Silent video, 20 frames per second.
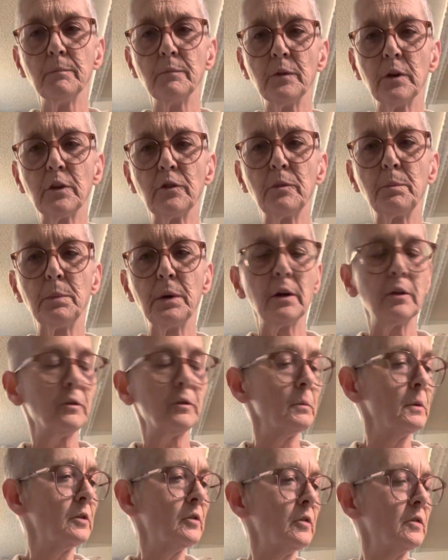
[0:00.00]
That's about as
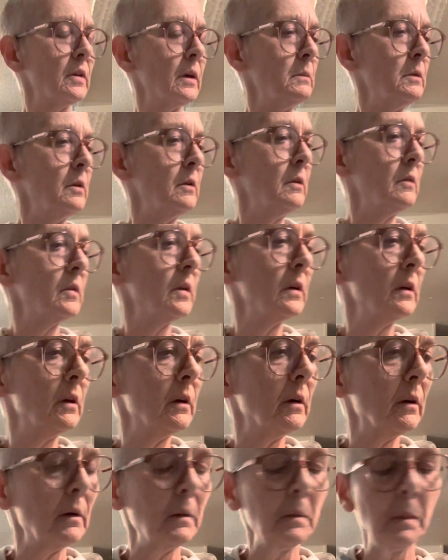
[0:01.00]
much as I'm using
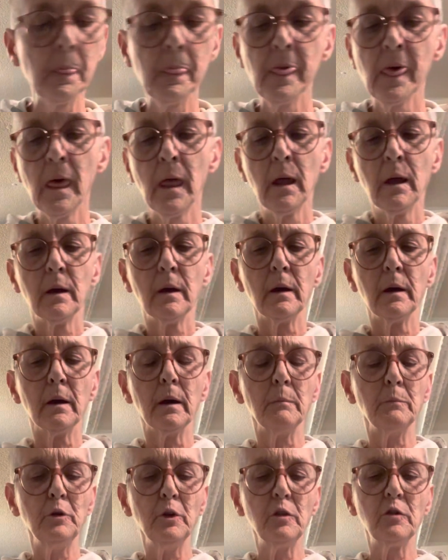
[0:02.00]
here.
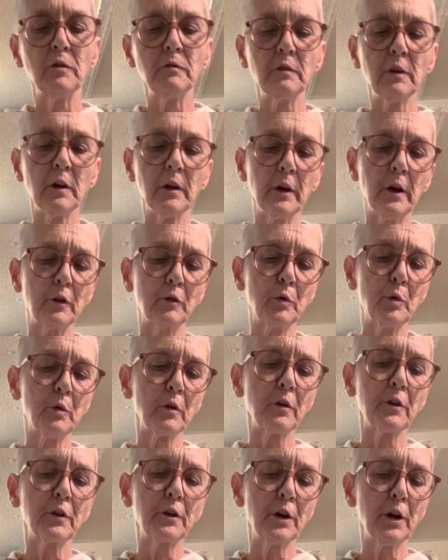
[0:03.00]
I'm using really a
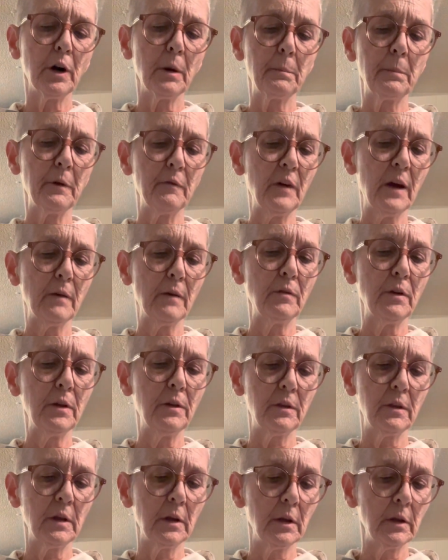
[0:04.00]
1/4 cup of
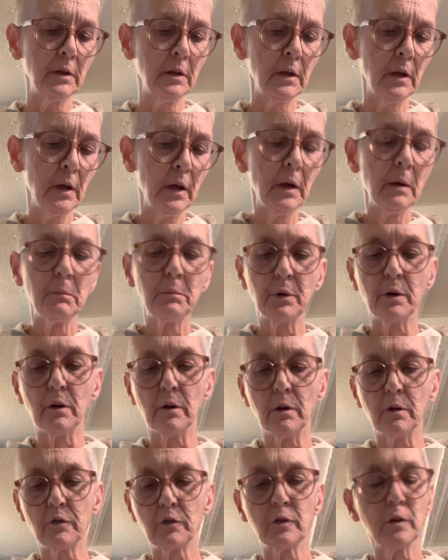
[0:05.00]
everything, but
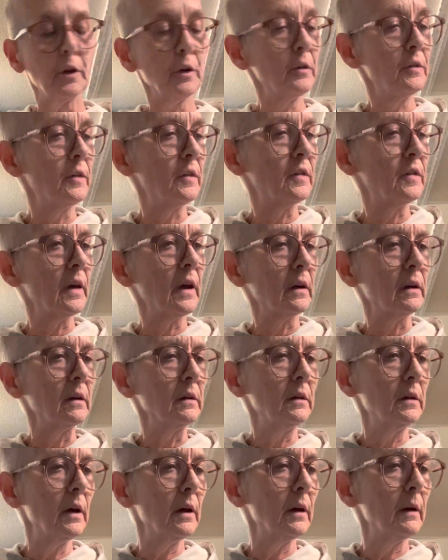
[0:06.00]
are as close as I can
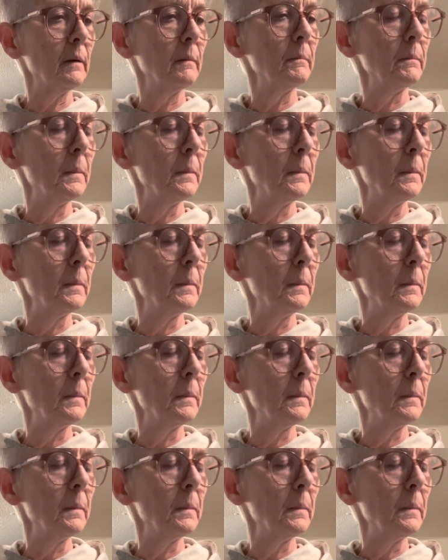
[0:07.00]
get.